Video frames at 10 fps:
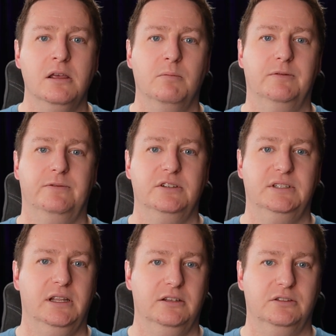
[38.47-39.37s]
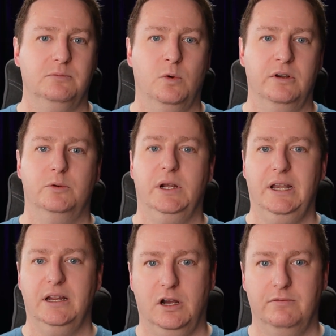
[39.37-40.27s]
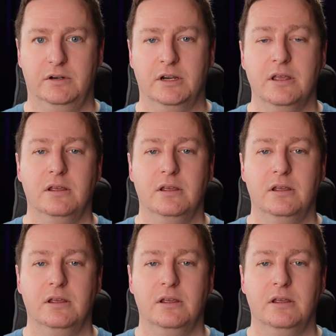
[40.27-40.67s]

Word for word: but first I just want to quickly cover